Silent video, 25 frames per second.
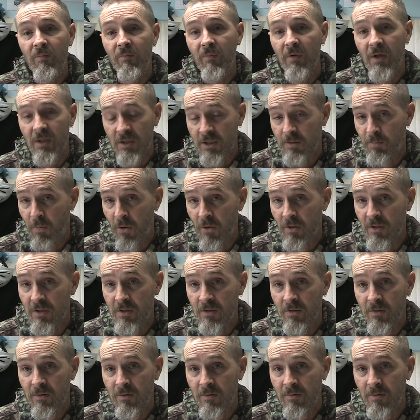Spoke
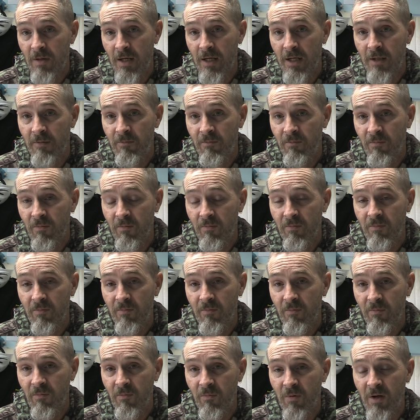to
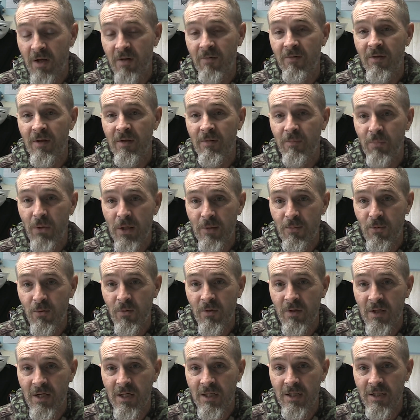one of the people
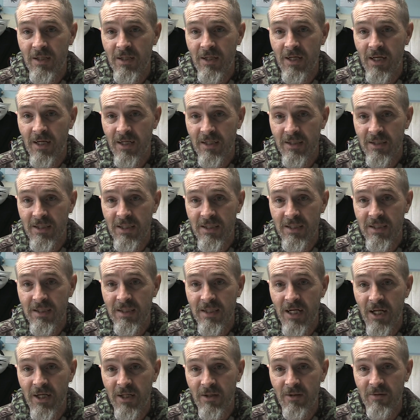there
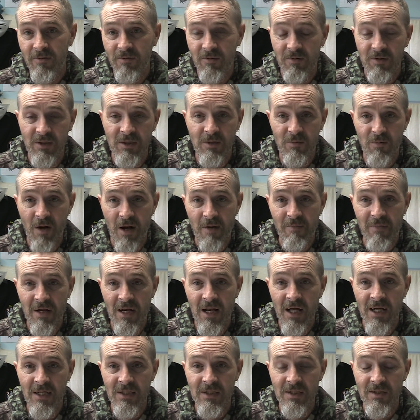yesterday. She rang me
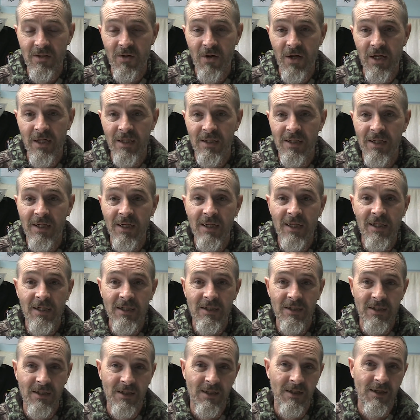last night
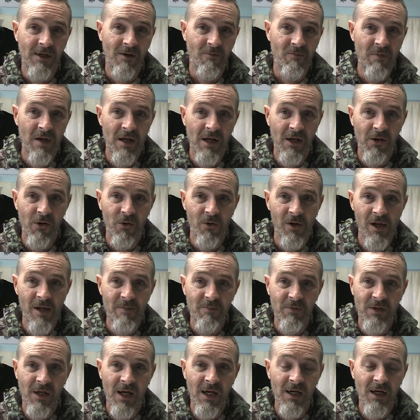to give me a little
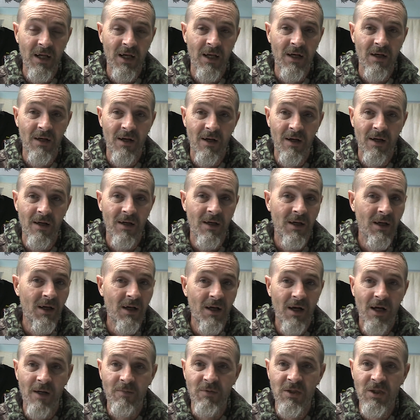update, and
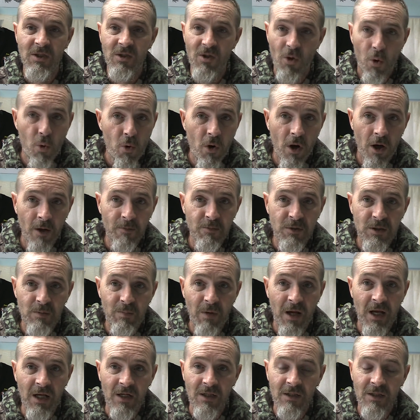I'm still
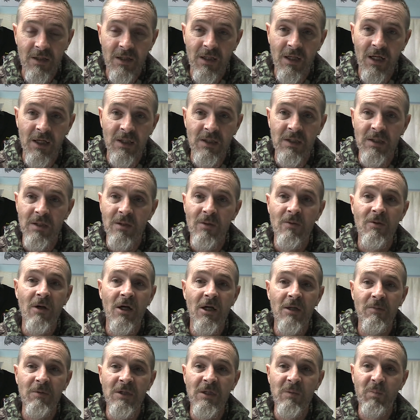gobsmacked. They're still
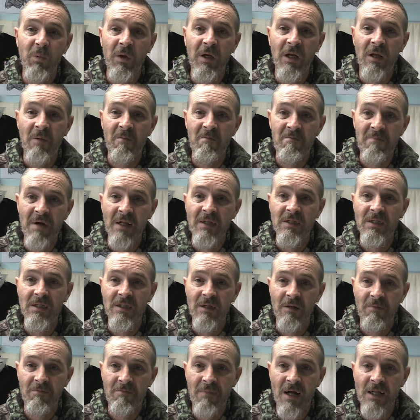going to be spending months
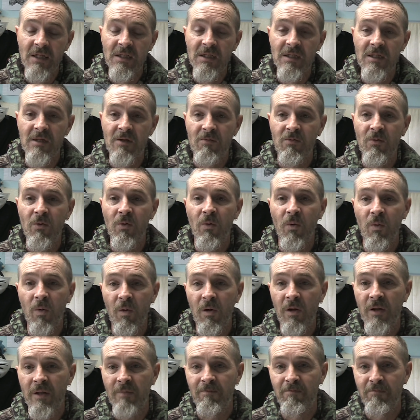and months through
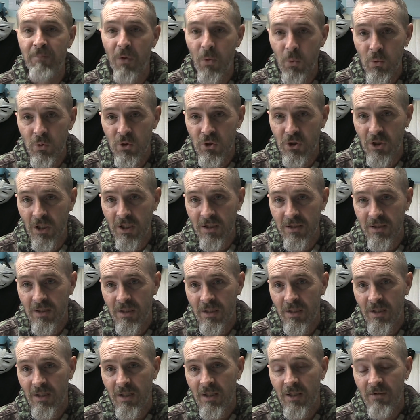all of the bullshit
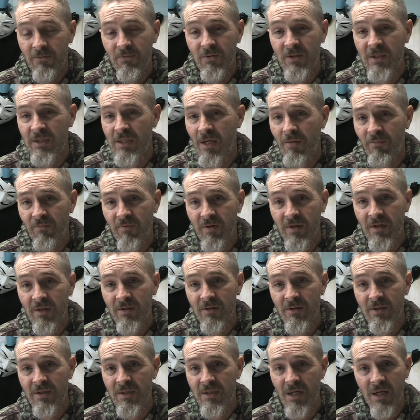for something
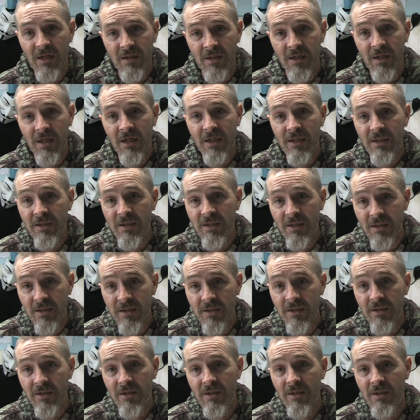her son
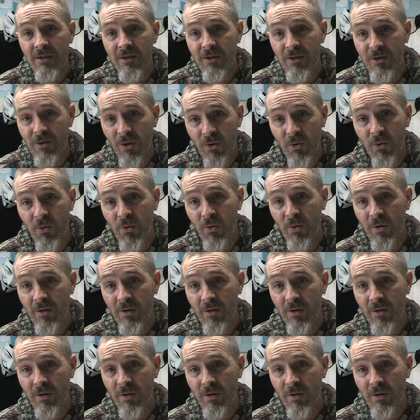didn't do.